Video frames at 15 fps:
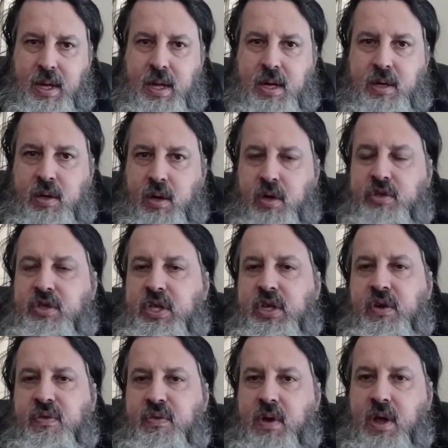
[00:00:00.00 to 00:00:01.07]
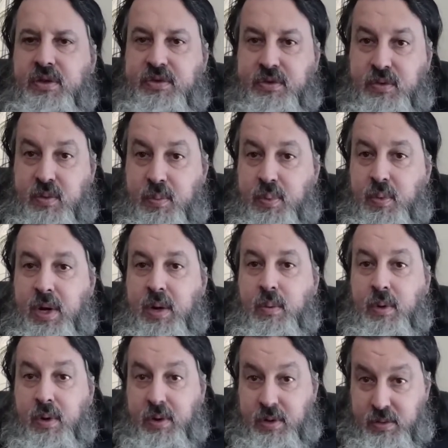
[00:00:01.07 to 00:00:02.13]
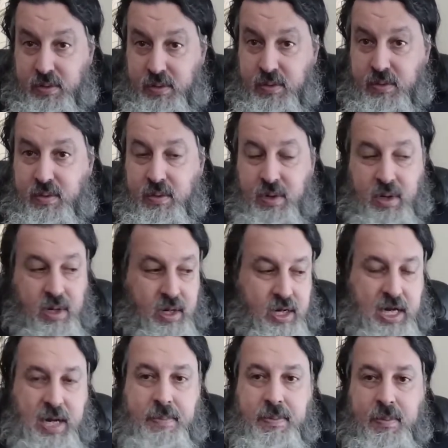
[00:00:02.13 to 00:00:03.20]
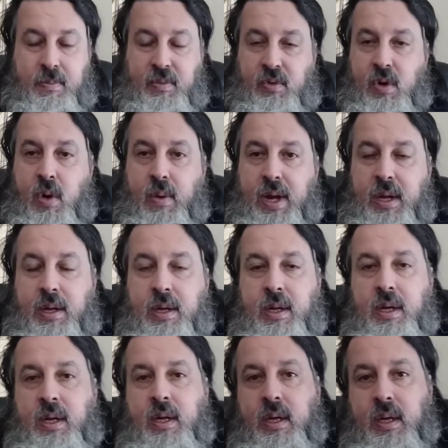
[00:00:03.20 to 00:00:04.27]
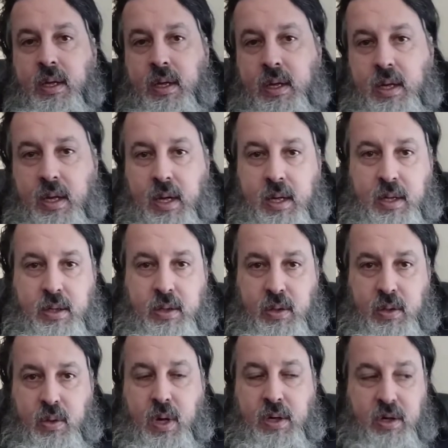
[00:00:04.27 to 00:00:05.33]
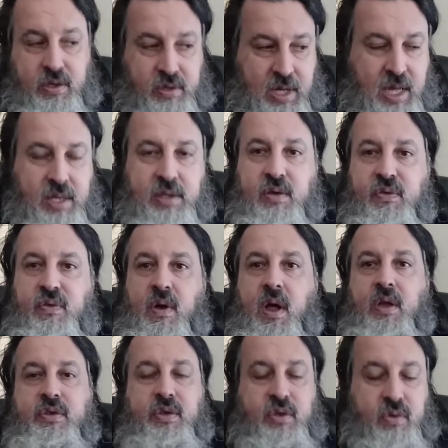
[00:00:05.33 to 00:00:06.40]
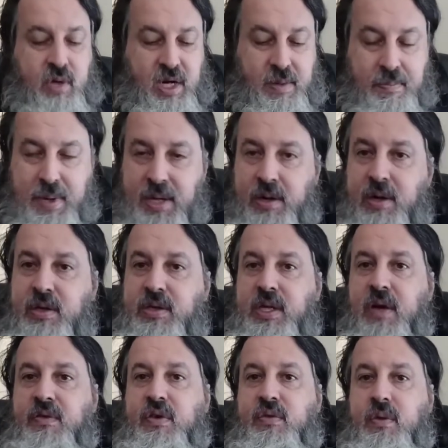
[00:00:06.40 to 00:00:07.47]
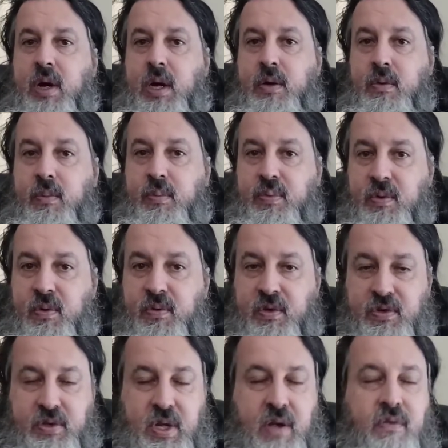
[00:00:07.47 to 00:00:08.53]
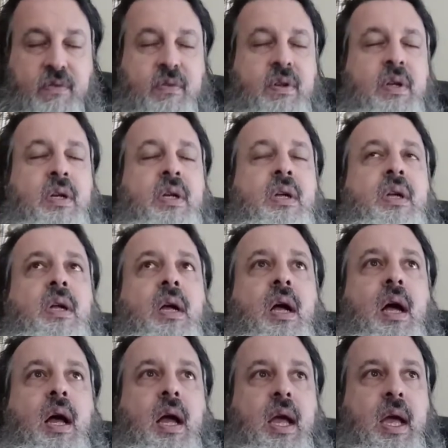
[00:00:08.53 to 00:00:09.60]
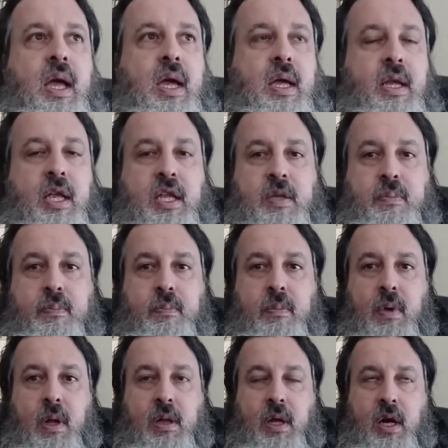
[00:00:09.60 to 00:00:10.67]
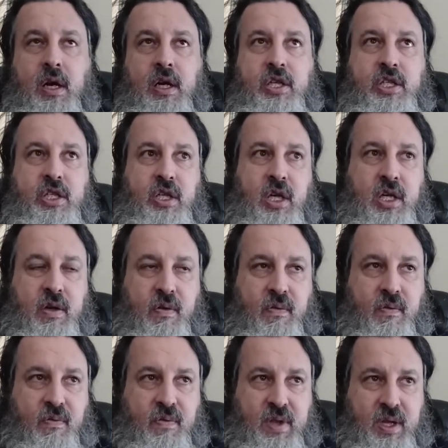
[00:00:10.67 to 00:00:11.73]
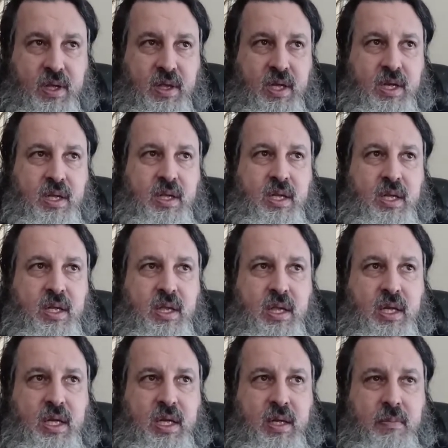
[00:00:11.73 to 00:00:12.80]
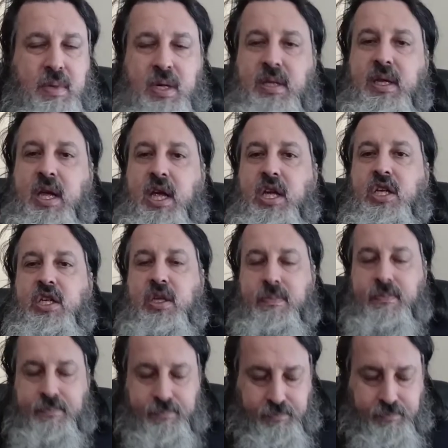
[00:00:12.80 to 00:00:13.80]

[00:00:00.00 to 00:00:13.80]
nursing your faults to a point where you keep them growing. You understand that they're faults. You try to better yourself. You try to improve yourself, and it's a large chunk of the meditation